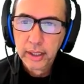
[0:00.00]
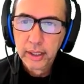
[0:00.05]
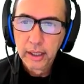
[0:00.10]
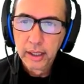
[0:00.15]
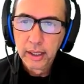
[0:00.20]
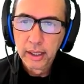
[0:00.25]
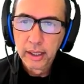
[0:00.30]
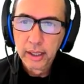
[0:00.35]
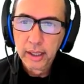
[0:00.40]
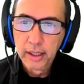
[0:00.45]

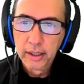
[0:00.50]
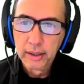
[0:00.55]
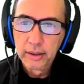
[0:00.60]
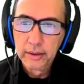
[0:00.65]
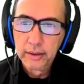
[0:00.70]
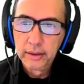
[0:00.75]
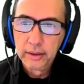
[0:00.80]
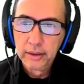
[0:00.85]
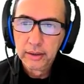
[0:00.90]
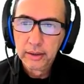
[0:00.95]
And
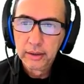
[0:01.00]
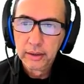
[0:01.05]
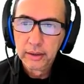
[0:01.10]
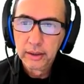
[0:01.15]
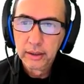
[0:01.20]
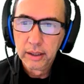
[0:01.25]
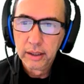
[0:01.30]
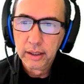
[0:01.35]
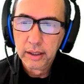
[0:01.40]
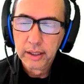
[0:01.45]

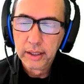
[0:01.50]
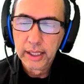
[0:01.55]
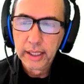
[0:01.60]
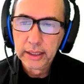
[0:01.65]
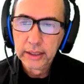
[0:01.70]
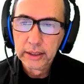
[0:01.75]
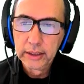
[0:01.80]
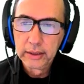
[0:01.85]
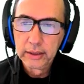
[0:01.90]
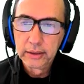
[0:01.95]
this
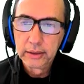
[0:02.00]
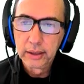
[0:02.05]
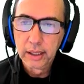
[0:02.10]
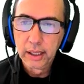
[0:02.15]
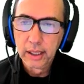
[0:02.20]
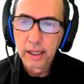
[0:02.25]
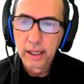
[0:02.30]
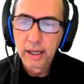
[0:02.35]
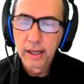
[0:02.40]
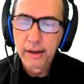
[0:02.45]

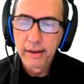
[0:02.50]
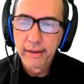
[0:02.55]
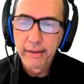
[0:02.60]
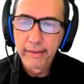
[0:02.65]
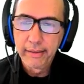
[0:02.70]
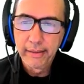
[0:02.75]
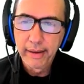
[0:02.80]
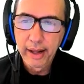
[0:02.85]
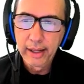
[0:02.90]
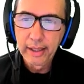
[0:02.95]

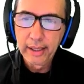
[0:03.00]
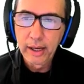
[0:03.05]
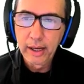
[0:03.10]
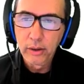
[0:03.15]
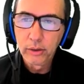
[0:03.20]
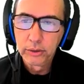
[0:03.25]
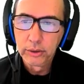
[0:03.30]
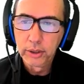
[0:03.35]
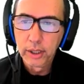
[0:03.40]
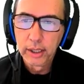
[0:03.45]

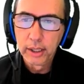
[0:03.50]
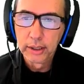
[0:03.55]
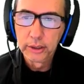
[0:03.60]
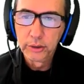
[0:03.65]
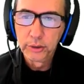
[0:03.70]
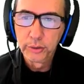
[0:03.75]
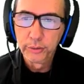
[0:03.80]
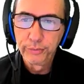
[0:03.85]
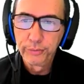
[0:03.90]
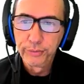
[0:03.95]
allows us
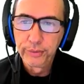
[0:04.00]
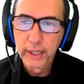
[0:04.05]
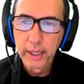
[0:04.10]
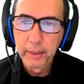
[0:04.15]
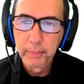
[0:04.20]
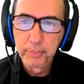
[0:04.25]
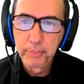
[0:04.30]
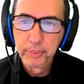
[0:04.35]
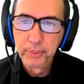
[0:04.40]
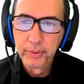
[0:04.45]
to
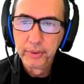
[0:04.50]
flip